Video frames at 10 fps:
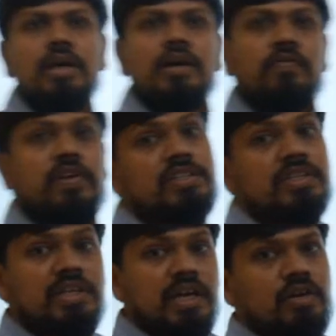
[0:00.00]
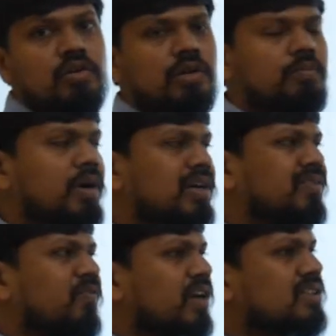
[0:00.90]
for the gate, okay.
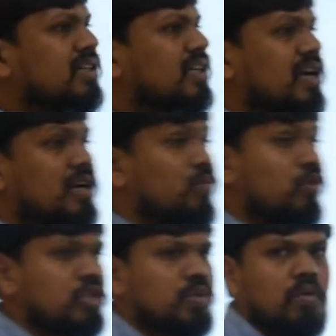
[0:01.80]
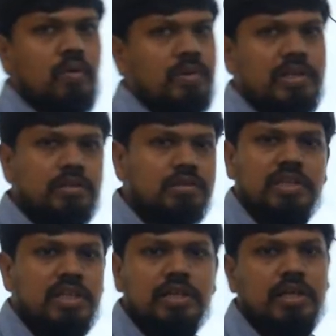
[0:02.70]
But for the gate most probably
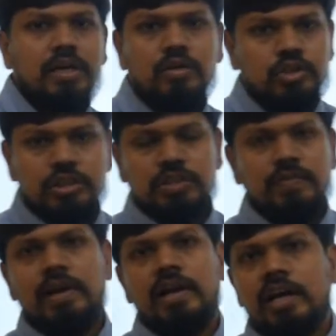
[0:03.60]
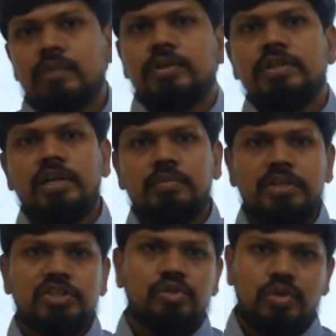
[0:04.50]
theoretical questions will not be there
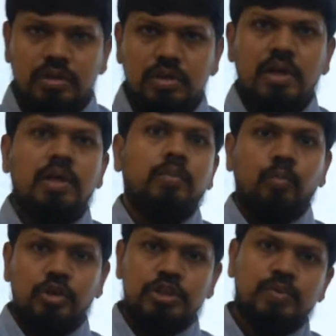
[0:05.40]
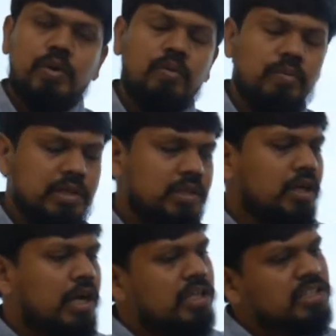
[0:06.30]
much, okay. Most probably
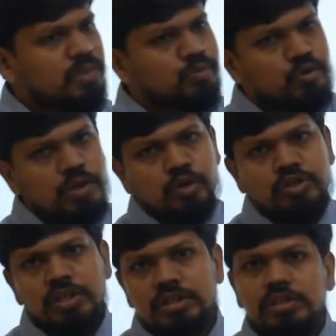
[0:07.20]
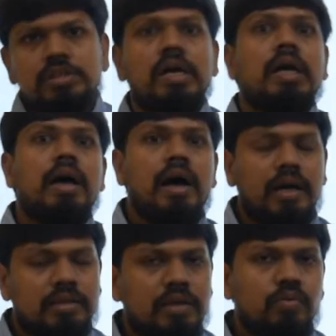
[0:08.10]
conceptual questions,
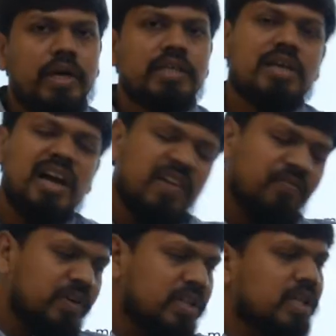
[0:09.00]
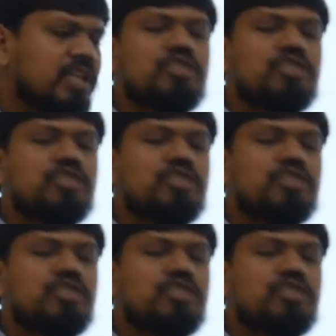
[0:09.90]
otherwise everything is